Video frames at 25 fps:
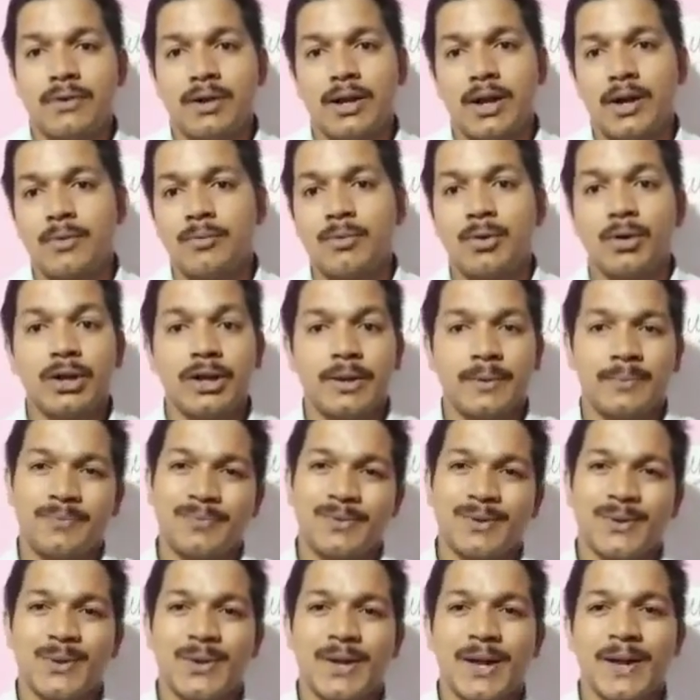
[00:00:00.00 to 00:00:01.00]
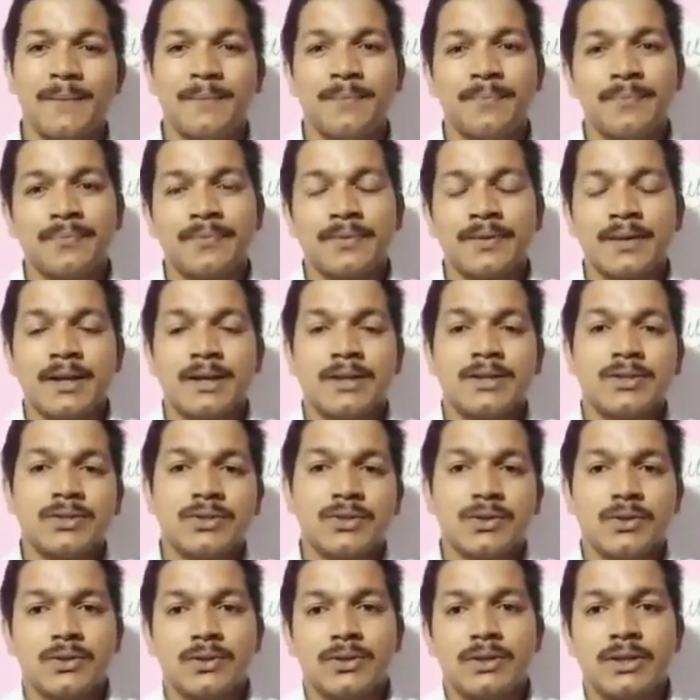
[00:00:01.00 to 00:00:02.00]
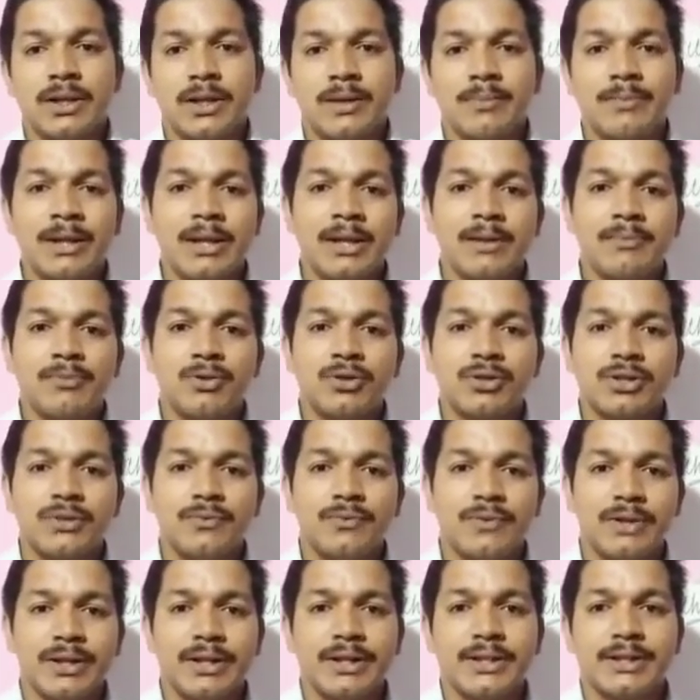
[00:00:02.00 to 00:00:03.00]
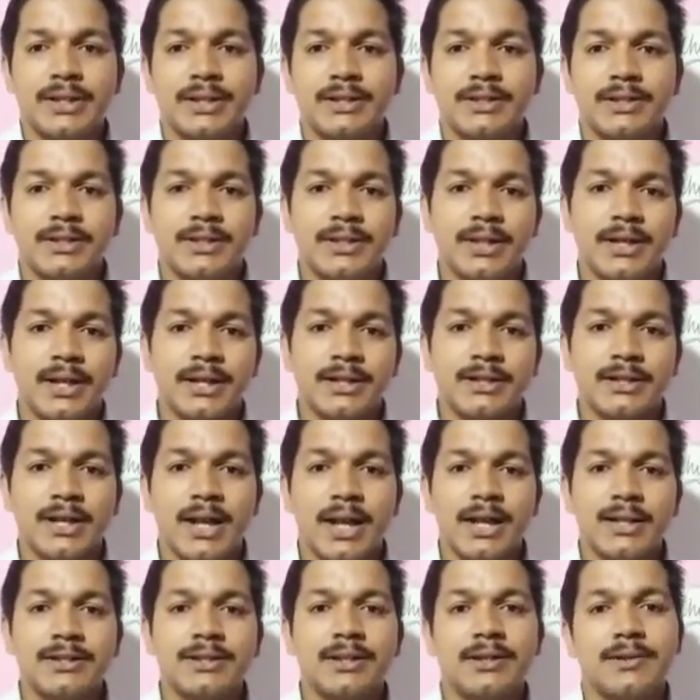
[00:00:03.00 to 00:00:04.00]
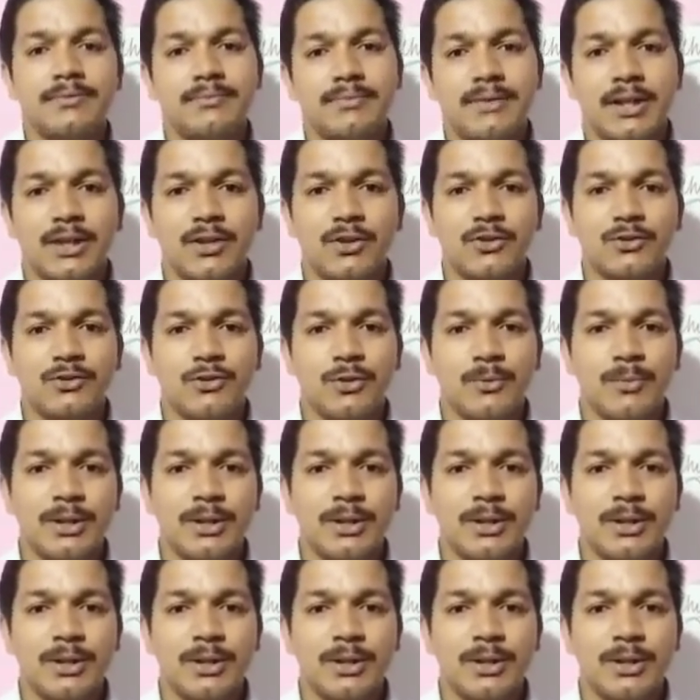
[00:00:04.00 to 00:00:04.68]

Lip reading: for our body. Okay, so the remaining portion we will discuss in the next class. Thank you so